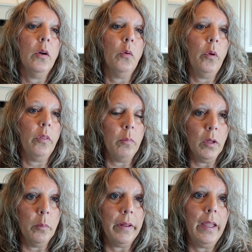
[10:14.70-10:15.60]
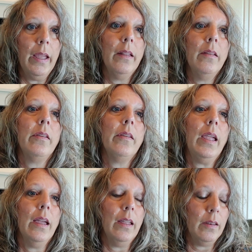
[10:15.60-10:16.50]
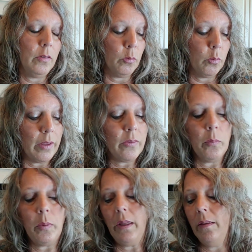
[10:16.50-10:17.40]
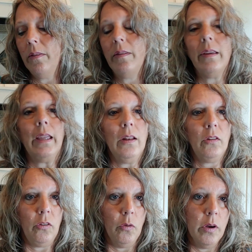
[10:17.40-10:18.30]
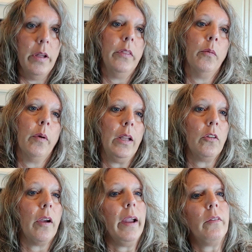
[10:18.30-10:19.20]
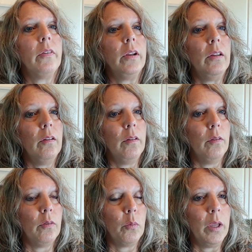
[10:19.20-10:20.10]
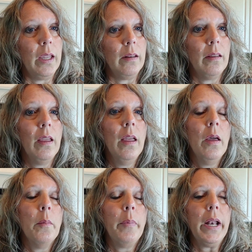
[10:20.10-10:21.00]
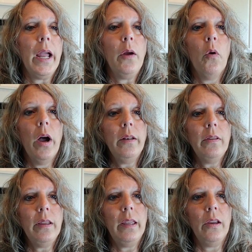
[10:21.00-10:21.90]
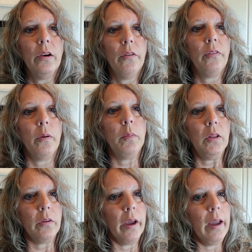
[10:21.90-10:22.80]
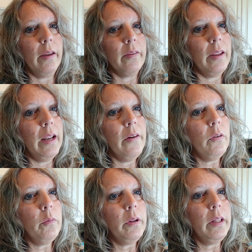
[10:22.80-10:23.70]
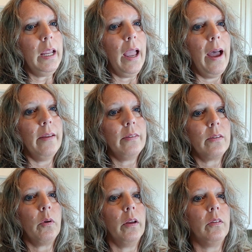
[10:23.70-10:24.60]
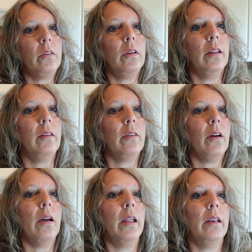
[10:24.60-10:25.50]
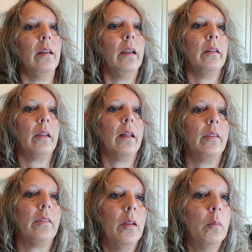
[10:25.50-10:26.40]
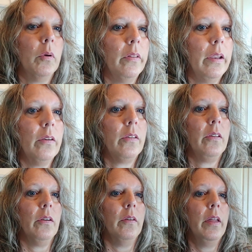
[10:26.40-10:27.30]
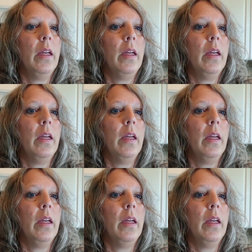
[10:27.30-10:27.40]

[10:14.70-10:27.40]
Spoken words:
with meal plans and recipes to get you on the right track for you to lose weight. But I want to hear from you guys. I never really ask questions on, I got sunburn there too.